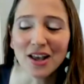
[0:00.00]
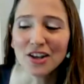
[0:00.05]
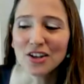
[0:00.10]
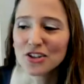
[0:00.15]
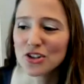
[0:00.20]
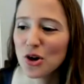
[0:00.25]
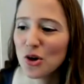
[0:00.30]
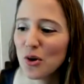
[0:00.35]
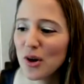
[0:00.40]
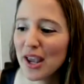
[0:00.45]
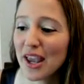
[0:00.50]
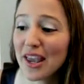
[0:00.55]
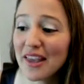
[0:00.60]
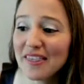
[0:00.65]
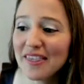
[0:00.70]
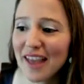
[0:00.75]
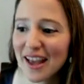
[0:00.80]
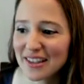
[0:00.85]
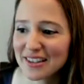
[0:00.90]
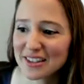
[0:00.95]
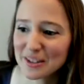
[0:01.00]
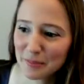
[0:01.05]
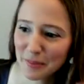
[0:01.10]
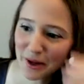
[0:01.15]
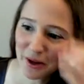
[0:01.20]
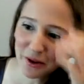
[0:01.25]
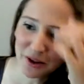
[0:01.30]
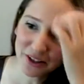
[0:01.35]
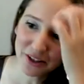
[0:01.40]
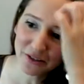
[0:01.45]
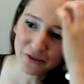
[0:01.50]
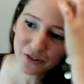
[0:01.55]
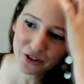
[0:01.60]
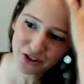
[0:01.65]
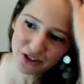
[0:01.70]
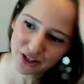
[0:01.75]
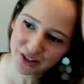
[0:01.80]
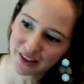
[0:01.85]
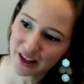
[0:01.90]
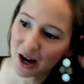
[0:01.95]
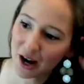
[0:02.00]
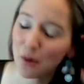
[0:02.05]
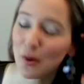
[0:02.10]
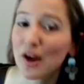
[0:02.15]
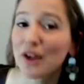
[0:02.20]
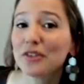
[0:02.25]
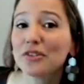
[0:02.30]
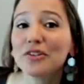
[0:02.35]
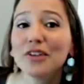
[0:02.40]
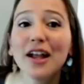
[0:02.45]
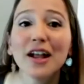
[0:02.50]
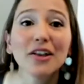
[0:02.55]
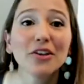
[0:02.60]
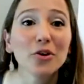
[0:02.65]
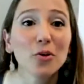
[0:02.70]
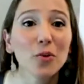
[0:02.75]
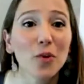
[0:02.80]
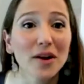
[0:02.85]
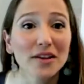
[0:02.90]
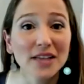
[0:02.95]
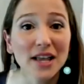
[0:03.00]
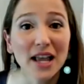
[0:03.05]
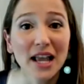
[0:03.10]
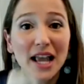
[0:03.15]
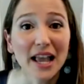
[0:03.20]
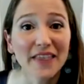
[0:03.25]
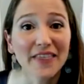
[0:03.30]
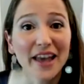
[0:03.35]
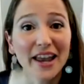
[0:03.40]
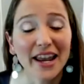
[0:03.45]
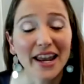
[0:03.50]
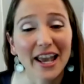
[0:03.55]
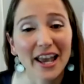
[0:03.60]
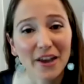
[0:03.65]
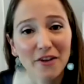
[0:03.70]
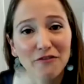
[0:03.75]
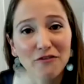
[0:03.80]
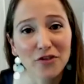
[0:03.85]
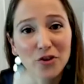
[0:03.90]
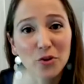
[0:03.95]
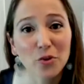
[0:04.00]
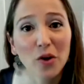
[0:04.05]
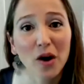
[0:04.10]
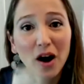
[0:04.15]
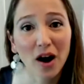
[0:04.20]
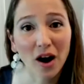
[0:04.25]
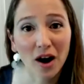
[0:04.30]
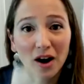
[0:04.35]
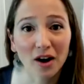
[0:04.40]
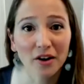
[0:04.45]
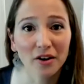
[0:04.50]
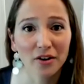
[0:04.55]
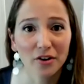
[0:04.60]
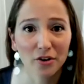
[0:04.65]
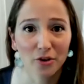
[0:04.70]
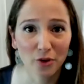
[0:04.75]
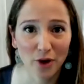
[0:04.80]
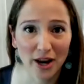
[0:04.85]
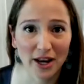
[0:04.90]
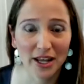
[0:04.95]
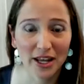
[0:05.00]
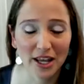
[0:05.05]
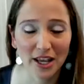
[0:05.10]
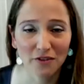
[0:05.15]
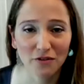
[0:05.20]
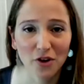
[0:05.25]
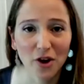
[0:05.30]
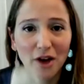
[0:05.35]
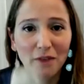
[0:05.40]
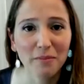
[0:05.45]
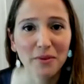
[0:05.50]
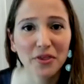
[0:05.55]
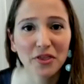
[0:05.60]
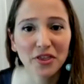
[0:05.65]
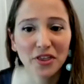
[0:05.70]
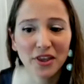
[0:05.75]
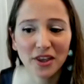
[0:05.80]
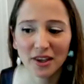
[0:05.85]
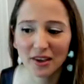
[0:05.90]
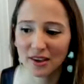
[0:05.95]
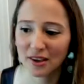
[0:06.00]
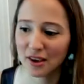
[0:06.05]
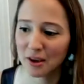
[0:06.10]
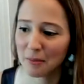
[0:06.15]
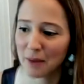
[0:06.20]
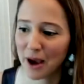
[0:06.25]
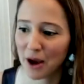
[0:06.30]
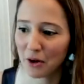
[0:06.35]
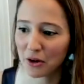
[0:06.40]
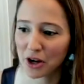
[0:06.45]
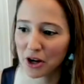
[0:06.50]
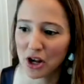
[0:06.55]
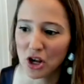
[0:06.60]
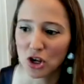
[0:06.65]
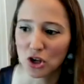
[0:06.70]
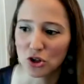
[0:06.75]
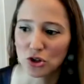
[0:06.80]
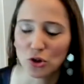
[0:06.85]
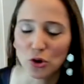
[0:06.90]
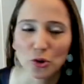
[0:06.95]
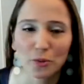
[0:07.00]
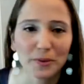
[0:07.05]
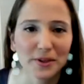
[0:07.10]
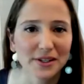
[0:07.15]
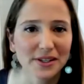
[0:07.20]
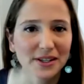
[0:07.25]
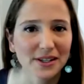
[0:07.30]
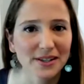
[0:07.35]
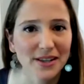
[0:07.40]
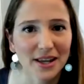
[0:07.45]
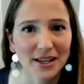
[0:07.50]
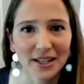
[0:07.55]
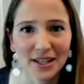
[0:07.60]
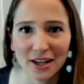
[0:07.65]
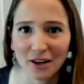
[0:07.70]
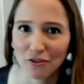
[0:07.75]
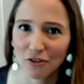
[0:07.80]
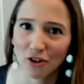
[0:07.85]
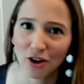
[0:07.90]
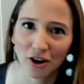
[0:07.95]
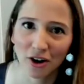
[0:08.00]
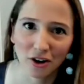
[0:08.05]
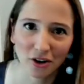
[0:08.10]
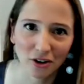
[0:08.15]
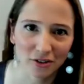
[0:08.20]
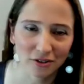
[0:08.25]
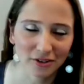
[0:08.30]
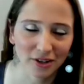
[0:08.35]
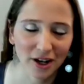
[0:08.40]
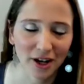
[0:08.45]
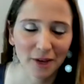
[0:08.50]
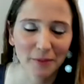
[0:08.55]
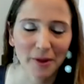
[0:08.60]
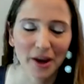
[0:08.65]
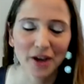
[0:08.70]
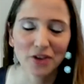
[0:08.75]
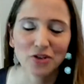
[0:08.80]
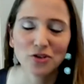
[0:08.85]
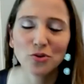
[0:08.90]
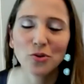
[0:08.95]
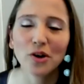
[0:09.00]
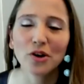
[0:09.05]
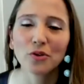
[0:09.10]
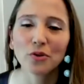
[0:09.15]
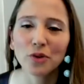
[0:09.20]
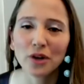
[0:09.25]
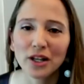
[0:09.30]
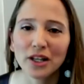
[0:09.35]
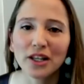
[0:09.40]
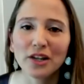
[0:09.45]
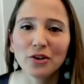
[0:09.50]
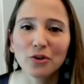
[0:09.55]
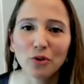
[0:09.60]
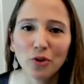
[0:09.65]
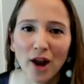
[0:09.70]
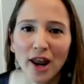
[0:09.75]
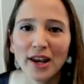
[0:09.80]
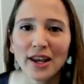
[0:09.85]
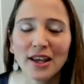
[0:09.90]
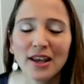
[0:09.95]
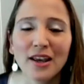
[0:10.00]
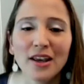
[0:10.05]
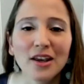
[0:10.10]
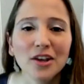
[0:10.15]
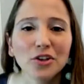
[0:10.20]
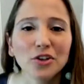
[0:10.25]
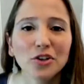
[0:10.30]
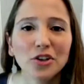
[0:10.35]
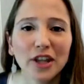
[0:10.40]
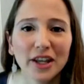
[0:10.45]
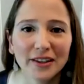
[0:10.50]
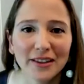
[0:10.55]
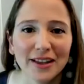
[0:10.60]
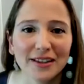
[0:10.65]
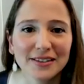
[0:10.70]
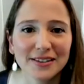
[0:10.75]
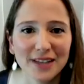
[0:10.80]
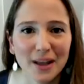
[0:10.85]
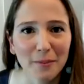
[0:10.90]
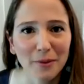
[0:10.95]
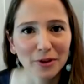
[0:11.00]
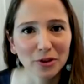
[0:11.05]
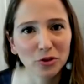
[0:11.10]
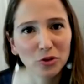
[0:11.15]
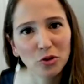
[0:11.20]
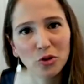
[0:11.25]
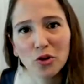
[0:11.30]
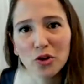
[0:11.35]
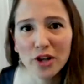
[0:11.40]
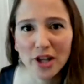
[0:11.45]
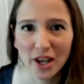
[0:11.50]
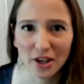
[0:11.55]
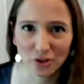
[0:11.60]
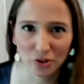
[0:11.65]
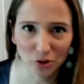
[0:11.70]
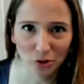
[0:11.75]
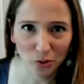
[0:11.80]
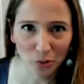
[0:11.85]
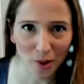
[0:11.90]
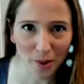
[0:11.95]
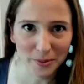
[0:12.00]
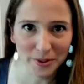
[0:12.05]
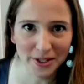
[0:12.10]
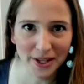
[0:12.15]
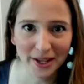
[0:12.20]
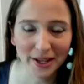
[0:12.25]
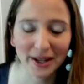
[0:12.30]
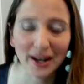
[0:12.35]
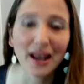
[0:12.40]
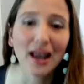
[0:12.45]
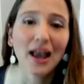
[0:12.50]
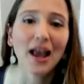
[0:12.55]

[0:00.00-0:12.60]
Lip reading: So in that spirit, the first thing that I wanted to tell you was that if you are ready, if you have been thinking about your business idea for a long time and you are really ready to take that step and to create your website,